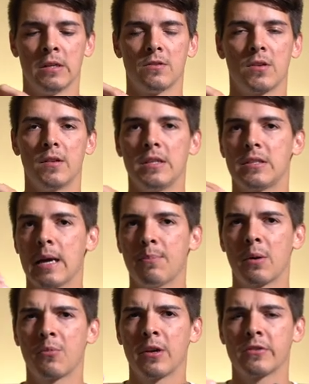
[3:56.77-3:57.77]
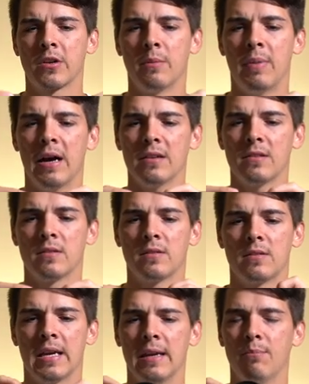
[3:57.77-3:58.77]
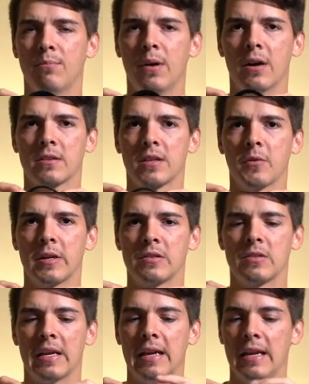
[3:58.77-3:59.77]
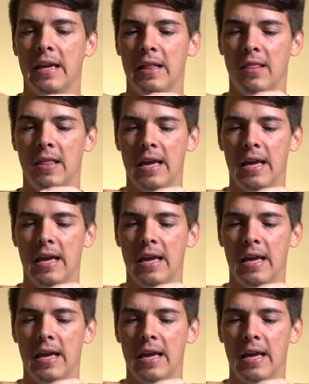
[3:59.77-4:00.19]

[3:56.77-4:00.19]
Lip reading: So these step up rings are about 10 bucks, I wanna say, and